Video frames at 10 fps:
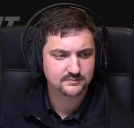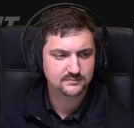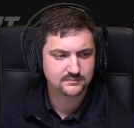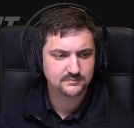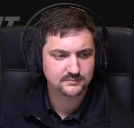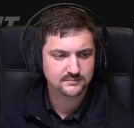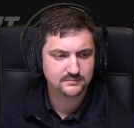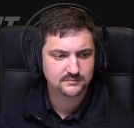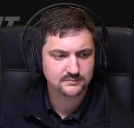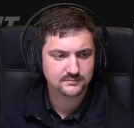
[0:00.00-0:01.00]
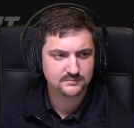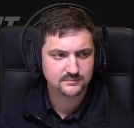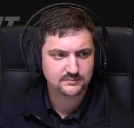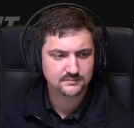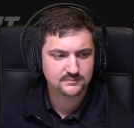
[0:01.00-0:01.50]

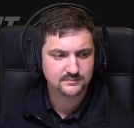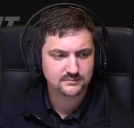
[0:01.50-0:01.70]
(silence)